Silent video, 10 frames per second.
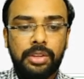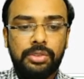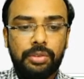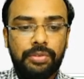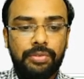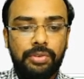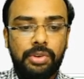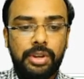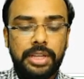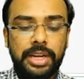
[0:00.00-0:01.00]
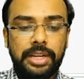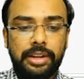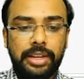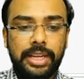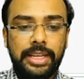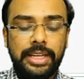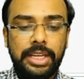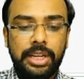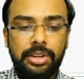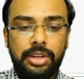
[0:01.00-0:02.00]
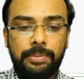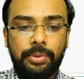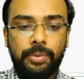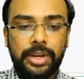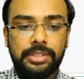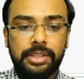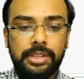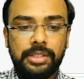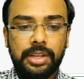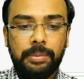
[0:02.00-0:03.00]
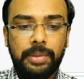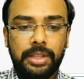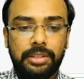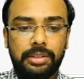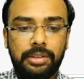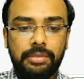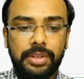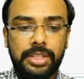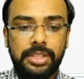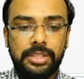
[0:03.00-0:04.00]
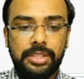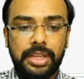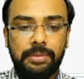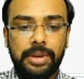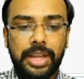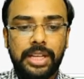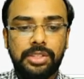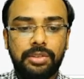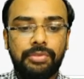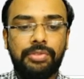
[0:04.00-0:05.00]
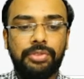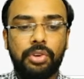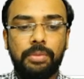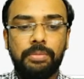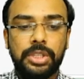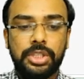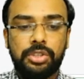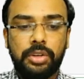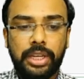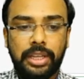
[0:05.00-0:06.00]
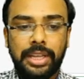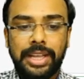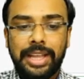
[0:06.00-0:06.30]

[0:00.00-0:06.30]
so for that again etree provides us a method which is named as from string,